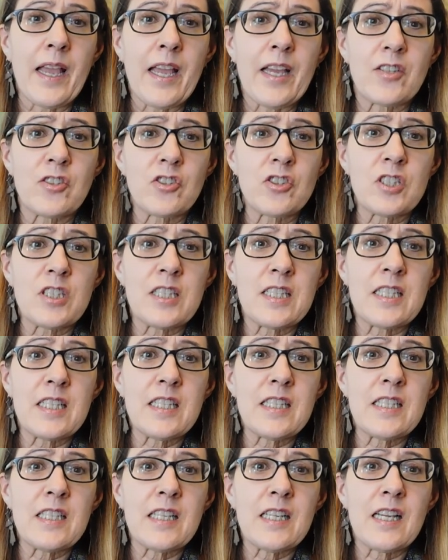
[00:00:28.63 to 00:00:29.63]
And
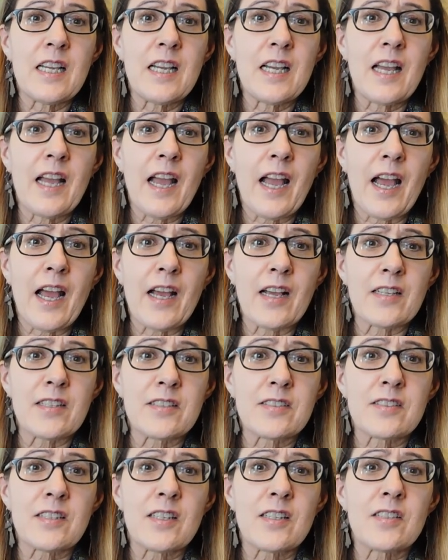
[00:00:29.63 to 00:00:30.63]
she
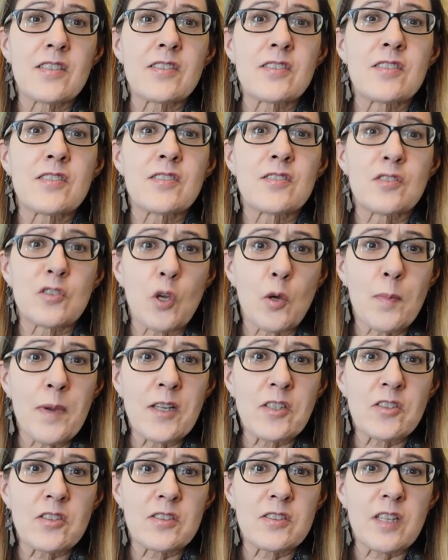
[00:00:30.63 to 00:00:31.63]
has so
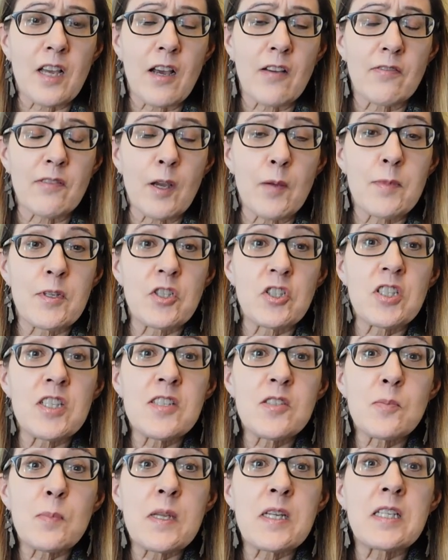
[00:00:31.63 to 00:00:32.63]
much stuff. I mean,
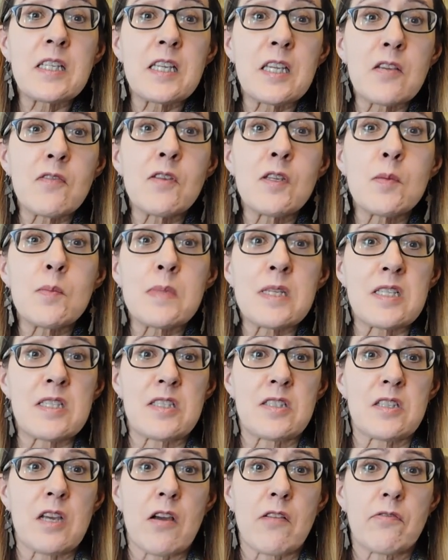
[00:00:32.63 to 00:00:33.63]
she's been giving me
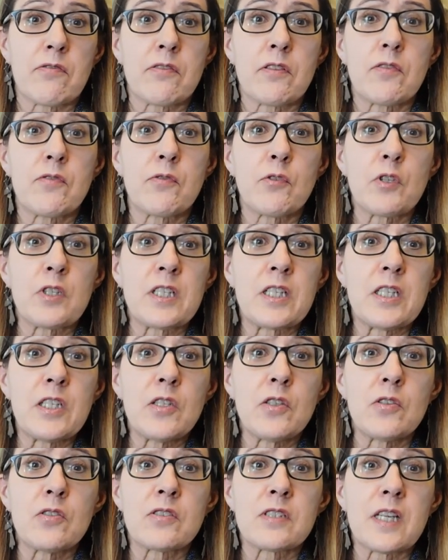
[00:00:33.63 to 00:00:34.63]
stuff for
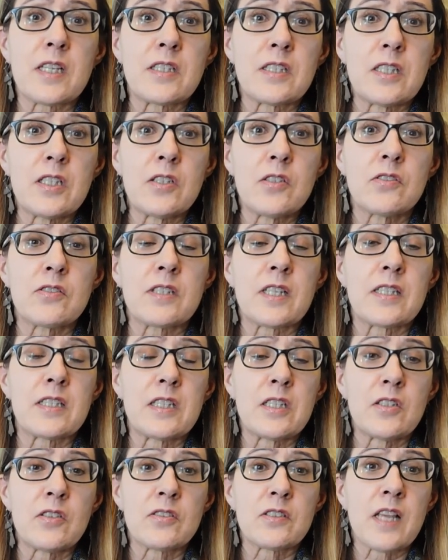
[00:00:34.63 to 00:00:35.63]
years and years and
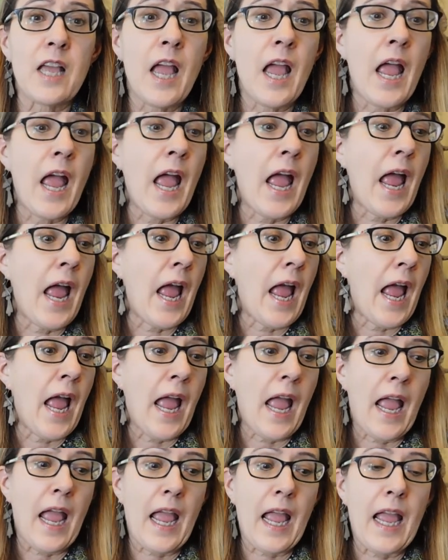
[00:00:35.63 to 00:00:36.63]
years.
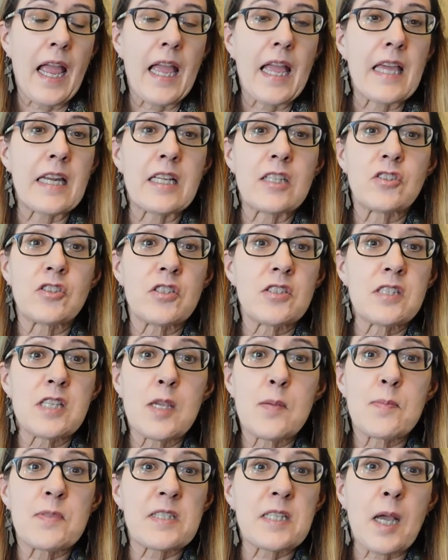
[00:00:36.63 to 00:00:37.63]
And it just
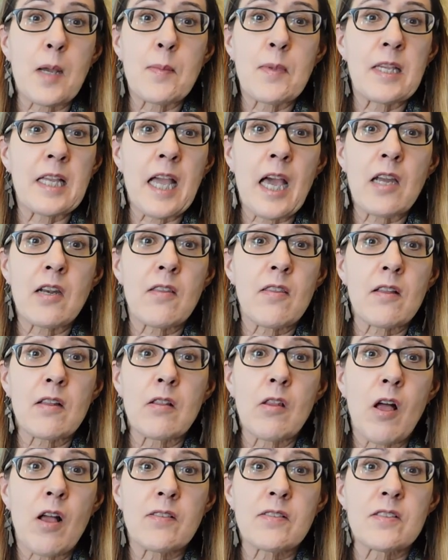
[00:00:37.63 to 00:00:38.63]
keeps coming out of the
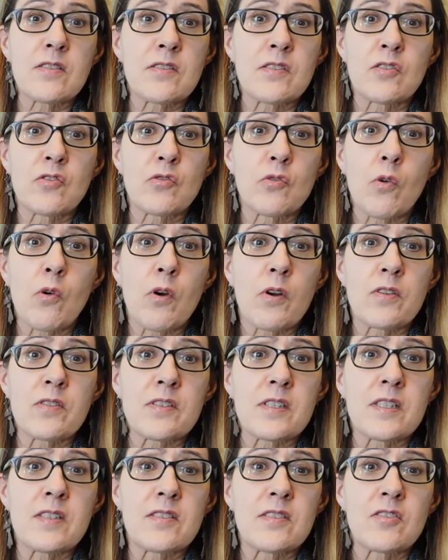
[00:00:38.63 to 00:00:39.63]
closets and drawers.
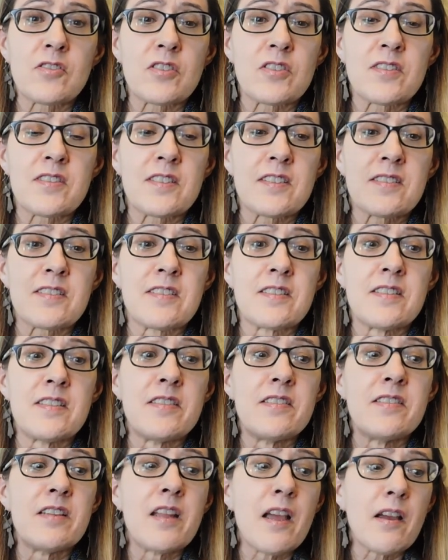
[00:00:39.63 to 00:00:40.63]
It's just this
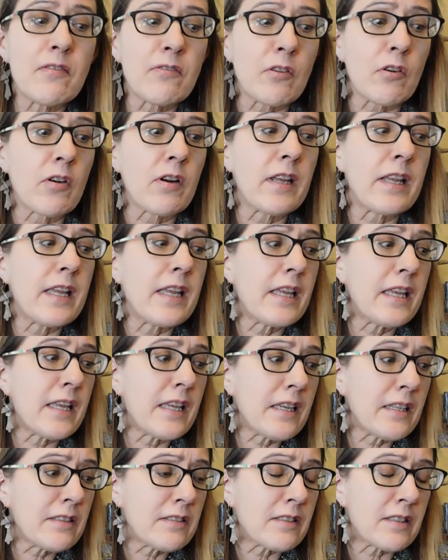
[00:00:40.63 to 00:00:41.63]

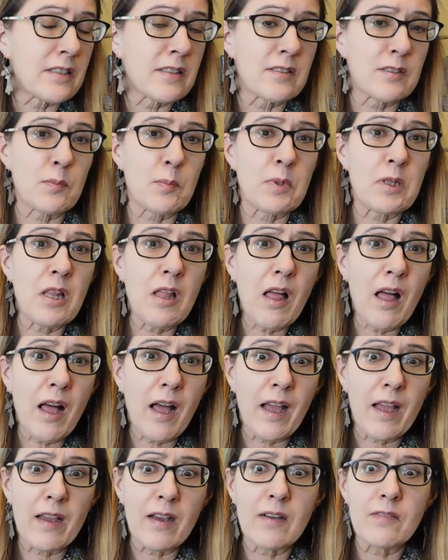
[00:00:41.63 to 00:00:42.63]
never-ending
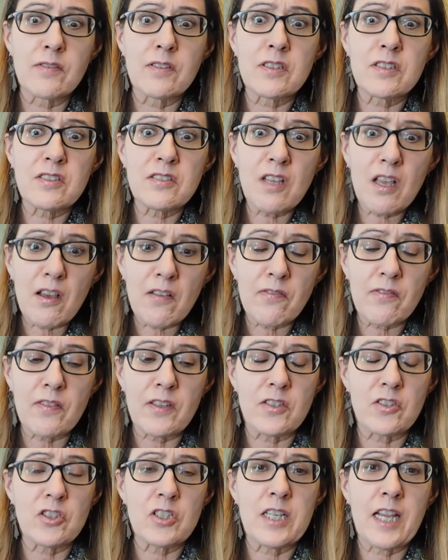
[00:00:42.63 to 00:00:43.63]
supply of stuff
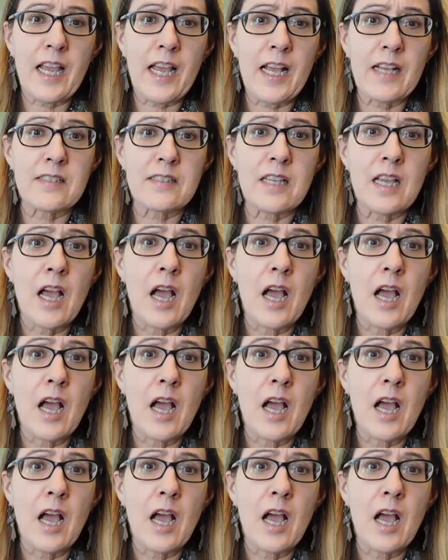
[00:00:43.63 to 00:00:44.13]
that she has.